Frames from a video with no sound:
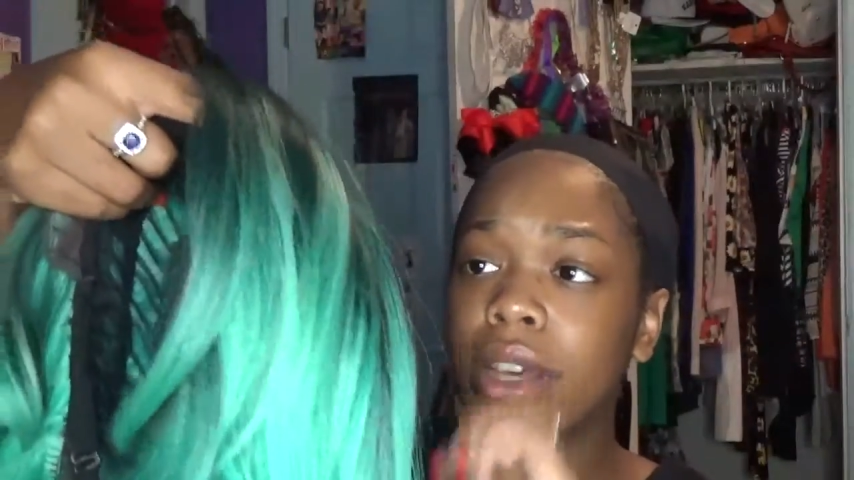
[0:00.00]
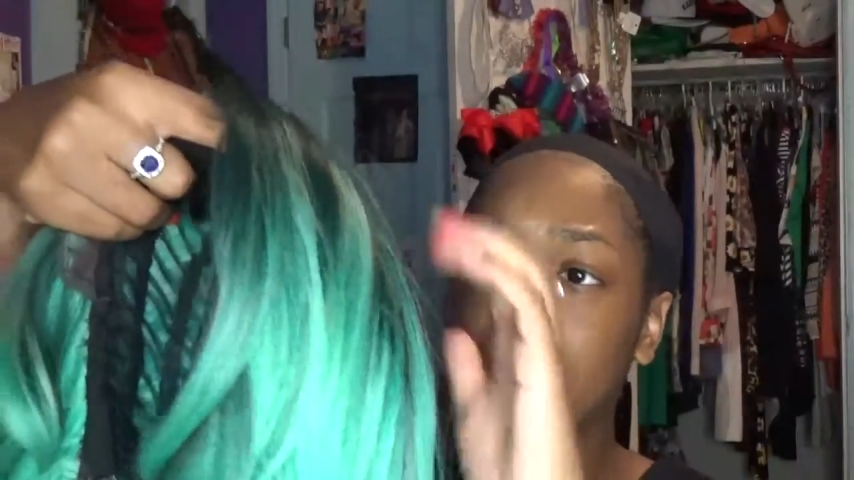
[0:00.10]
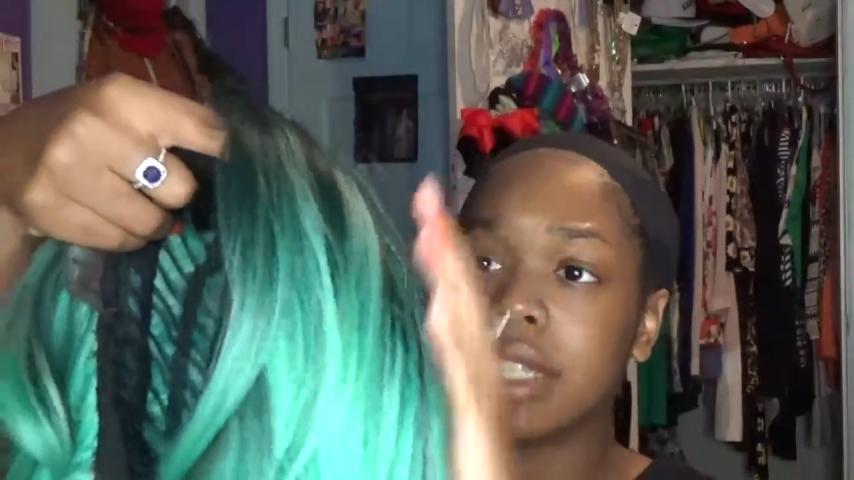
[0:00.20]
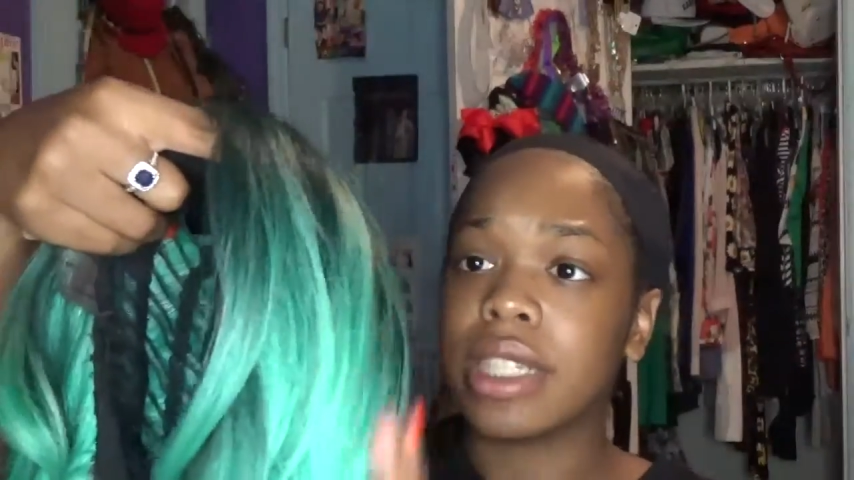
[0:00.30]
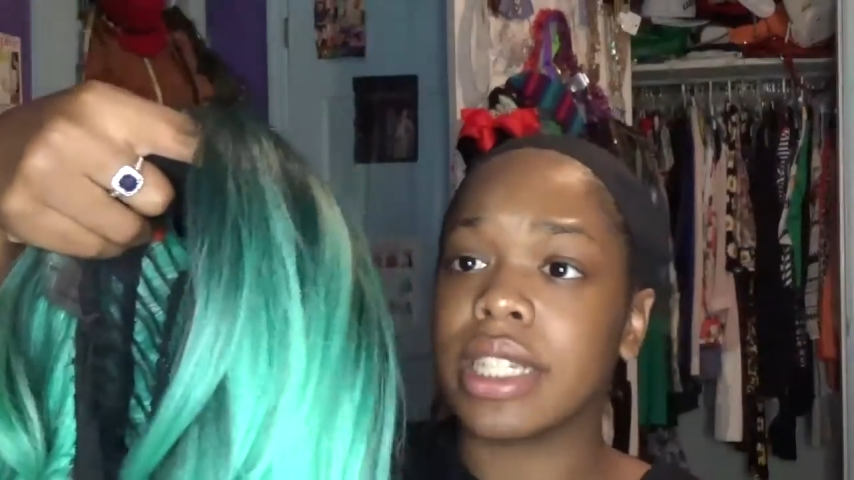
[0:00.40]

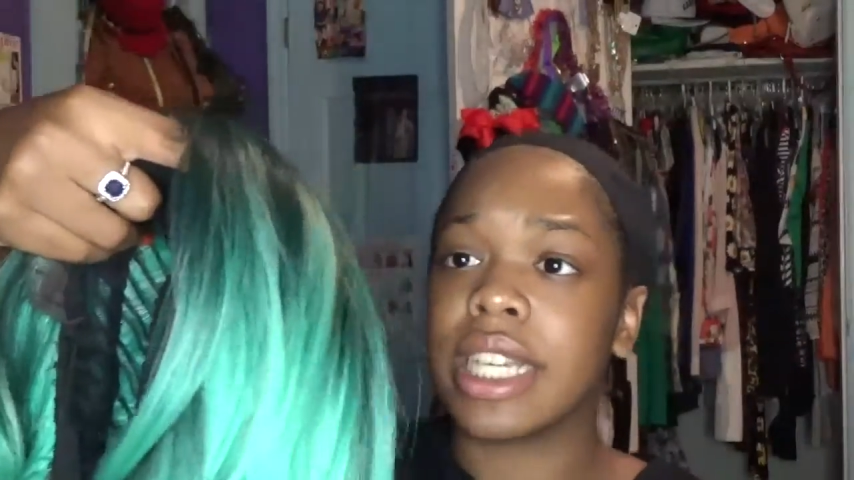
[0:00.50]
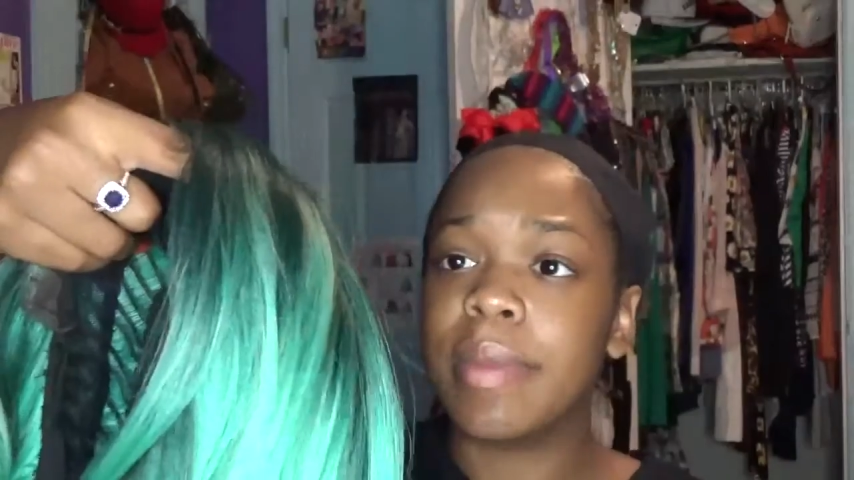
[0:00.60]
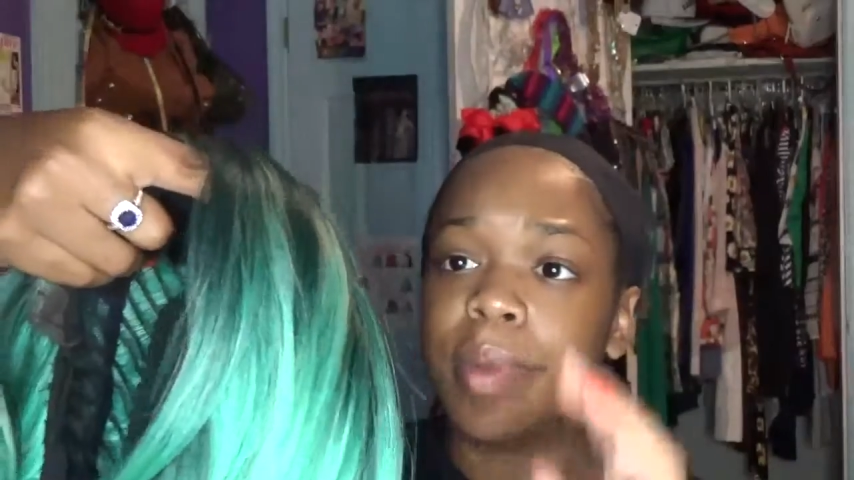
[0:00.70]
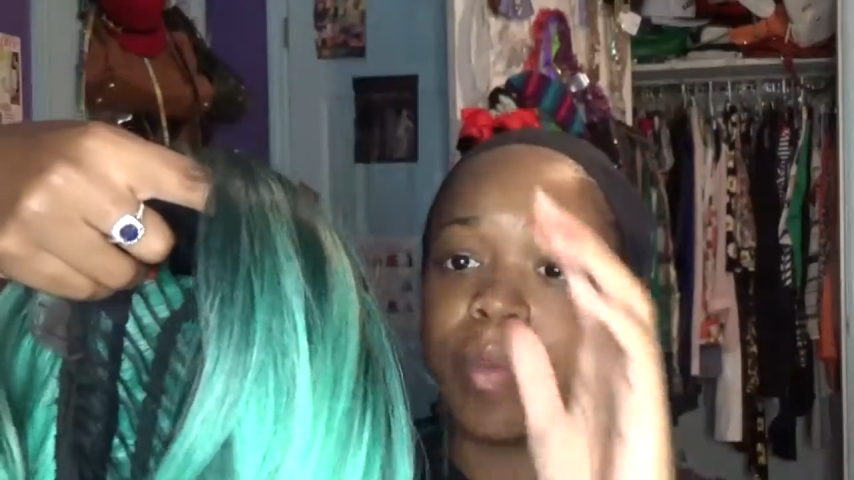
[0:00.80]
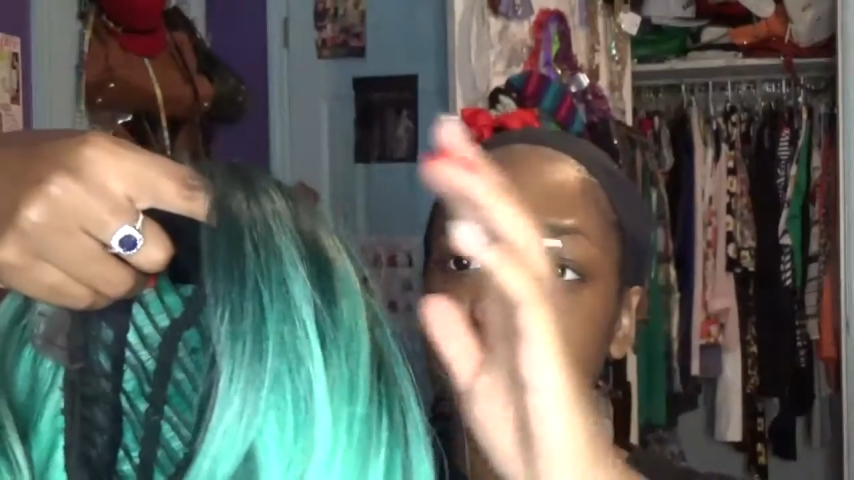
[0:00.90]
on it to
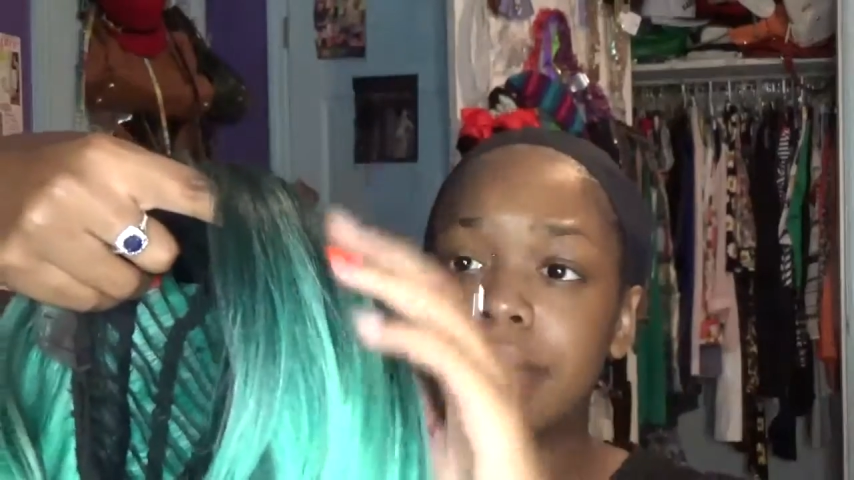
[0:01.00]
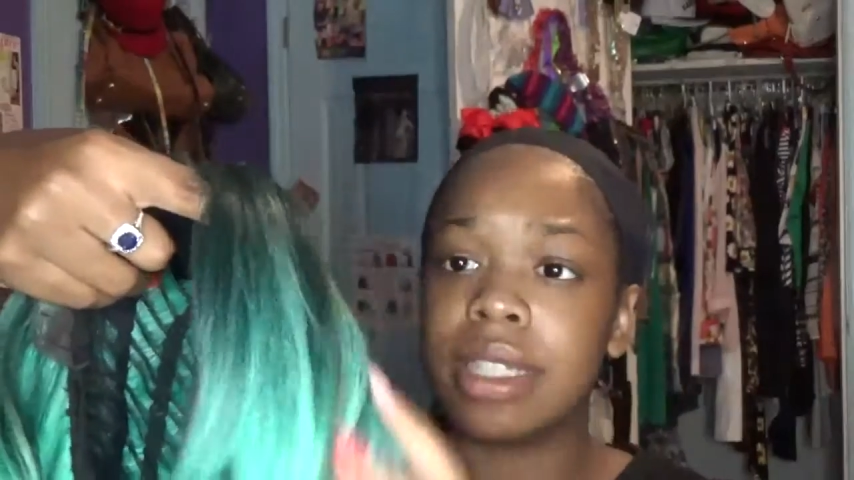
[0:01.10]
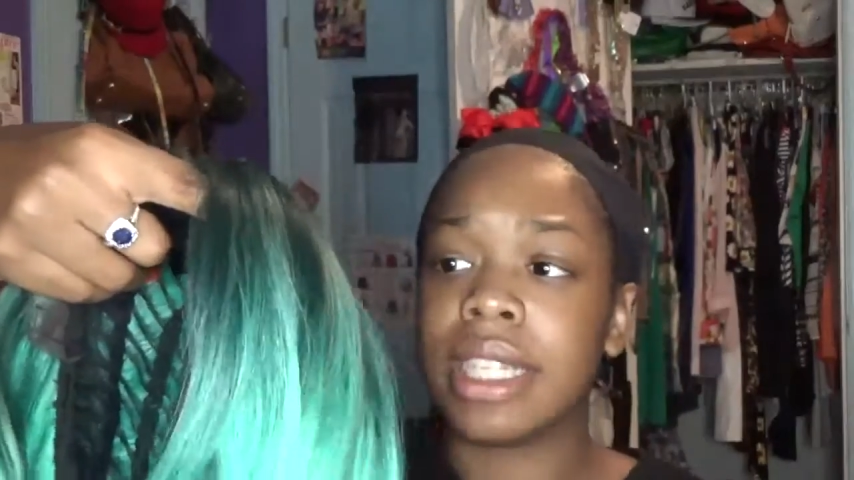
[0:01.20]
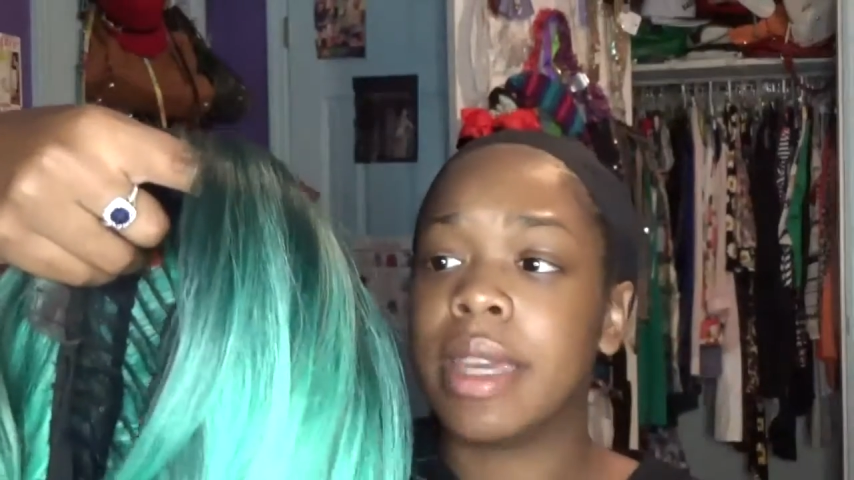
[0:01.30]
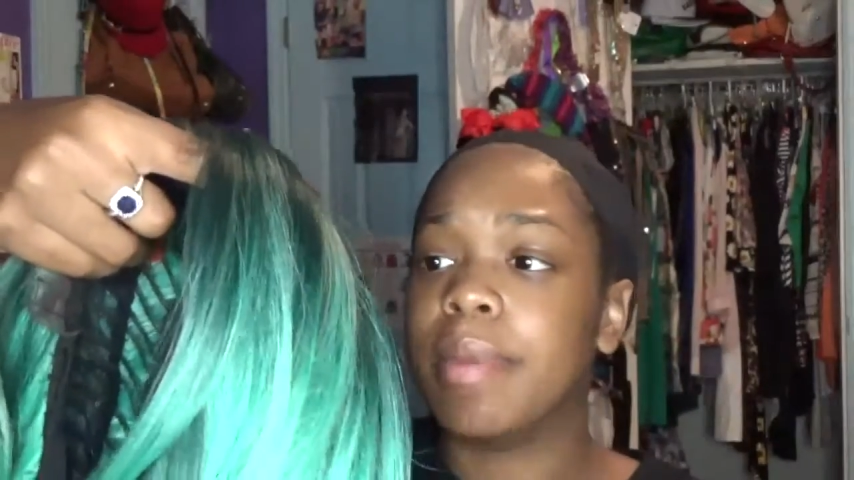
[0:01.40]

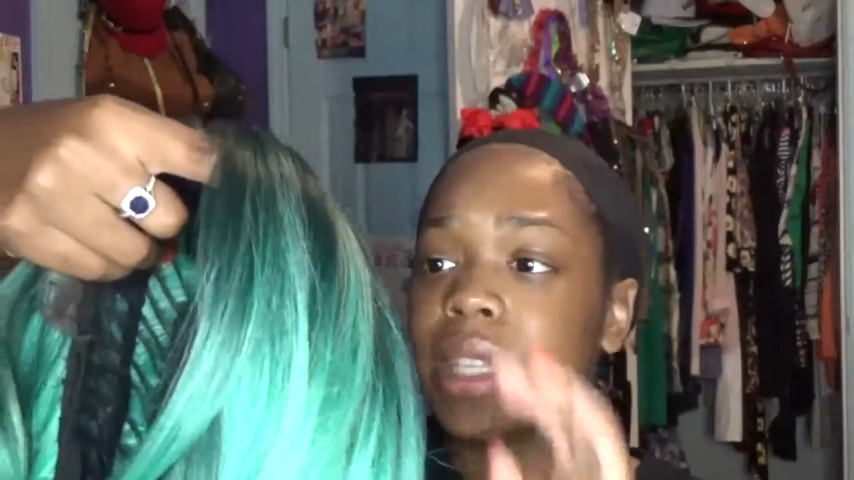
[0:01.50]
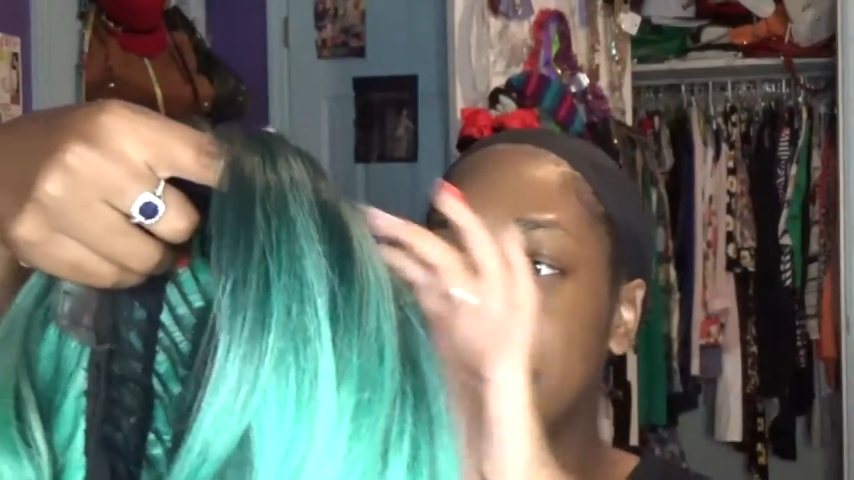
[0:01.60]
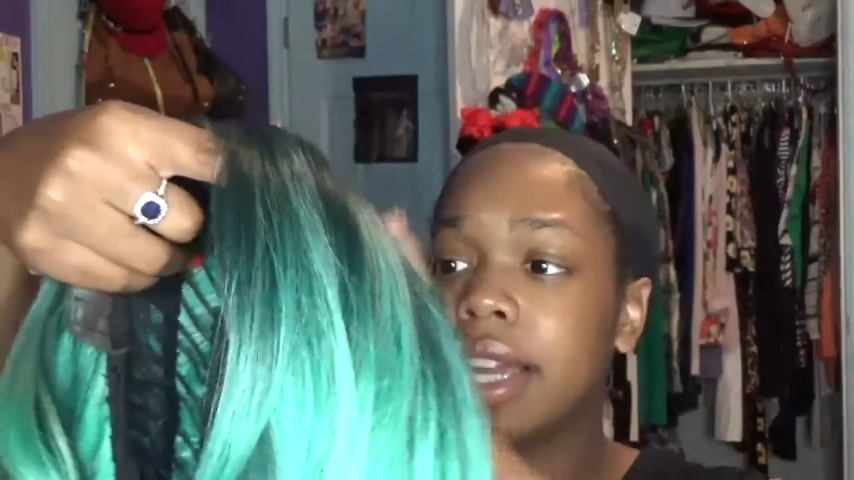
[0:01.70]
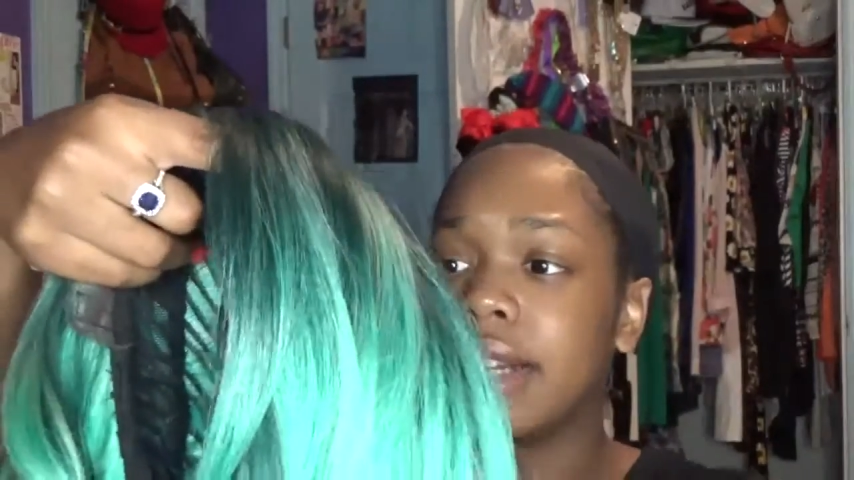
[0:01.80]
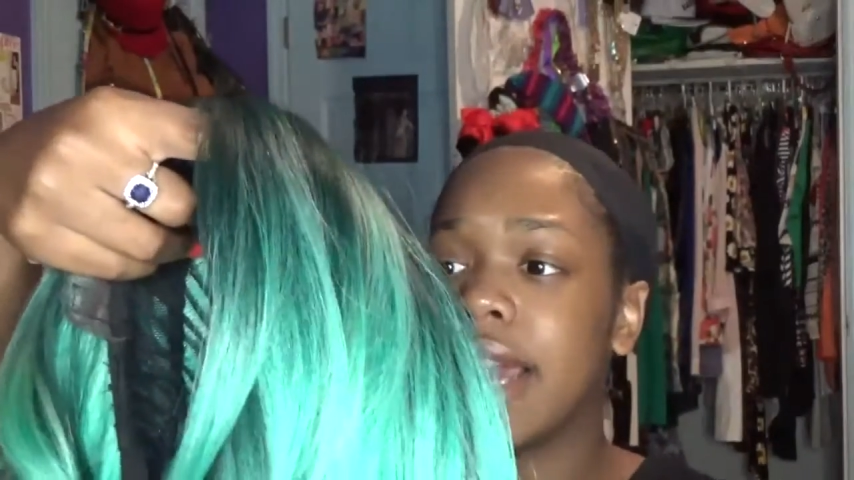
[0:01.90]
keep this
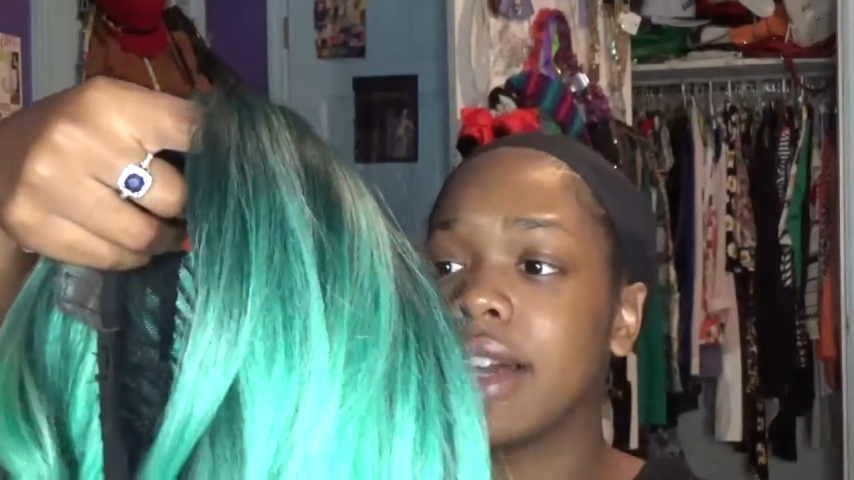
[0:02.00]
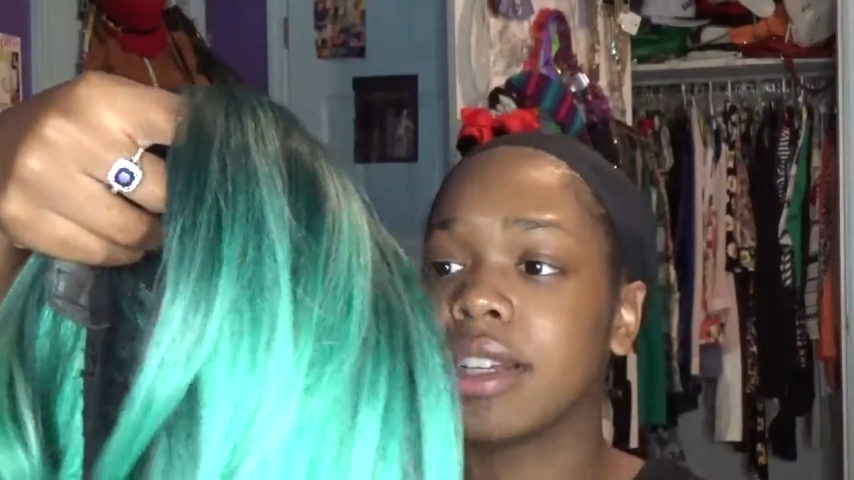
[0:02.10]
hair down,